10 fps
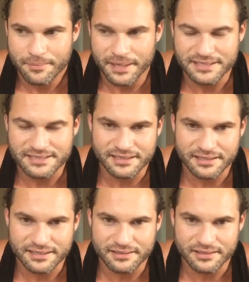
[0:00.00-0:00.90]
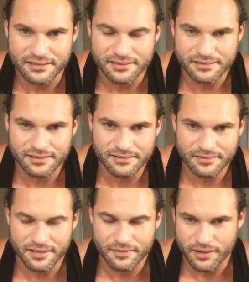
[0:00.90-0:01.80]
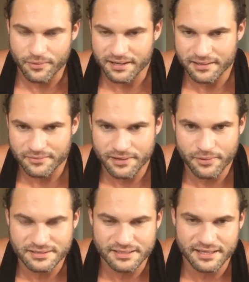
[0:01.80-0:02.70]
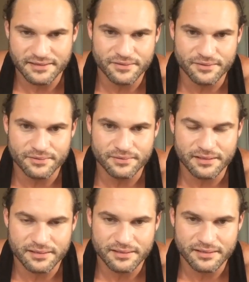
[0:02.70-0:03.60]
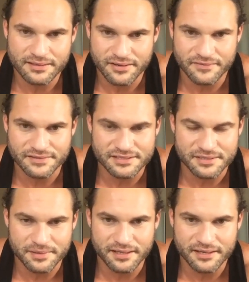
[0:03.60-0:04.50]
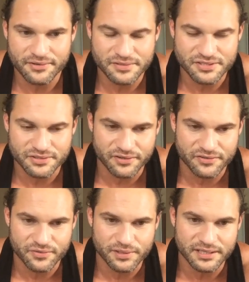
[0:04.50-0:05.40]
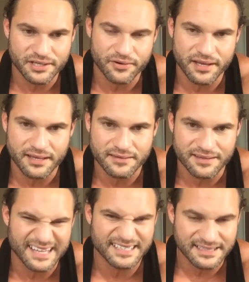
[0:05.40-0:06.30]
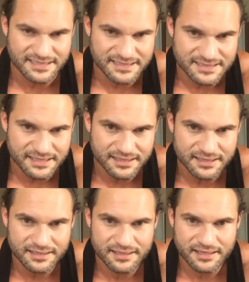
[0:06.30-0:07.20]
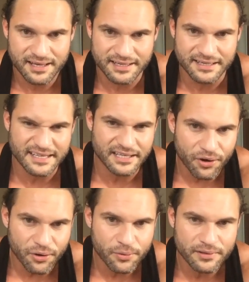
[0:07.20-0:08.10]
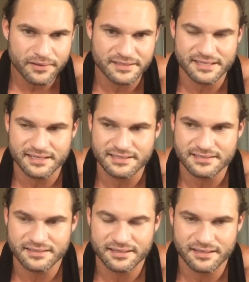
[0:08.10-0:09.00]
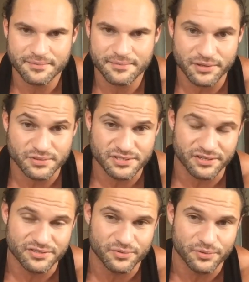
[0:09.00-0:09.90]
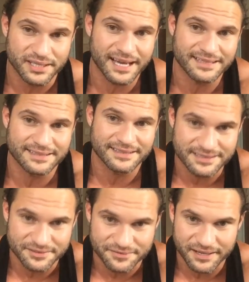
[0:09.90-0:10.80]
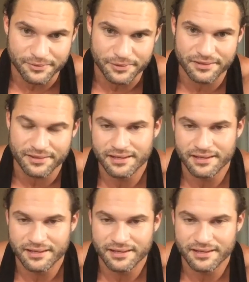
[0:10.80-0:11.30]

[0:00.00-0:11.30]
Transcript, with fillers: basically, you know, what I want to get to in this conversation a bit later, you start to really create an identity and an ego in the sense that you start to really identify with.